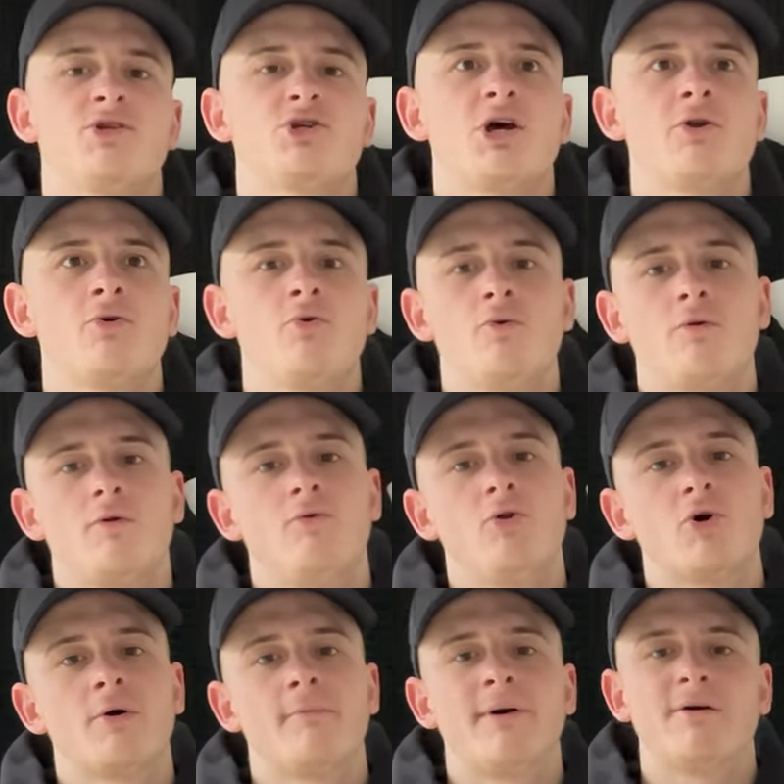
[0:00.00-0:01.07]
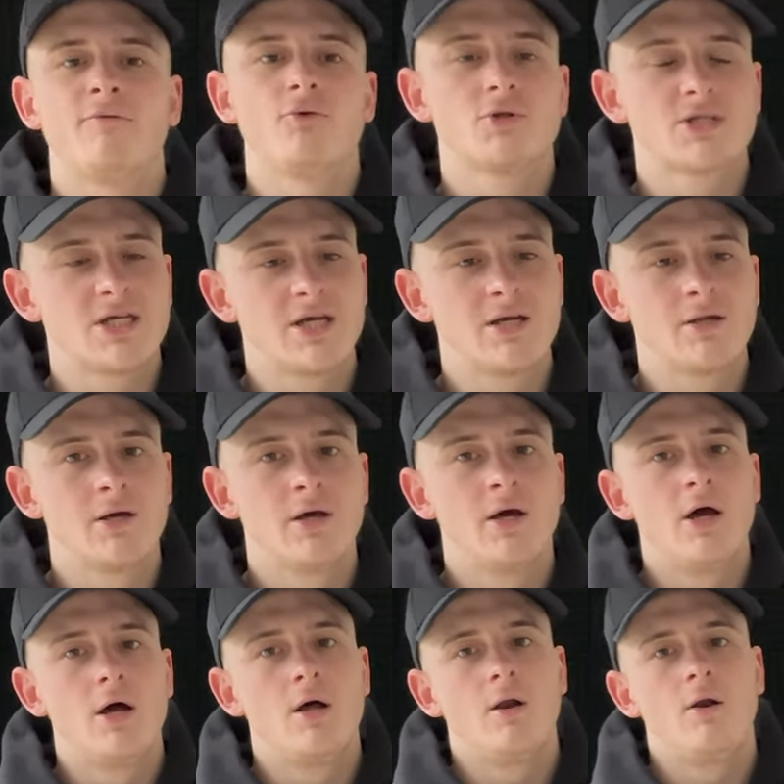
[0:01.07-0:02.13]
channel, look at my routine,
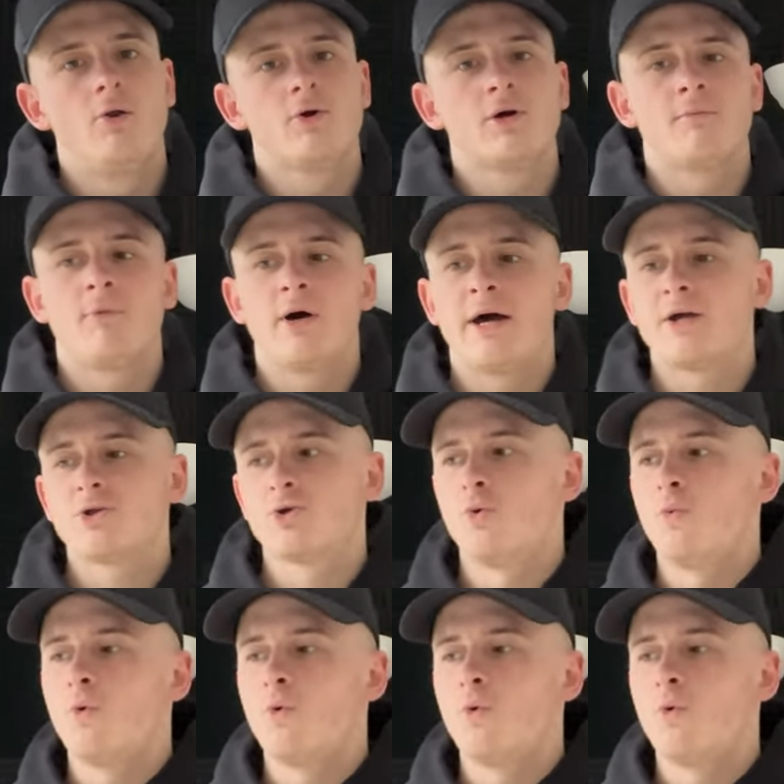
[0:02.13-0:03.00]
look at my actual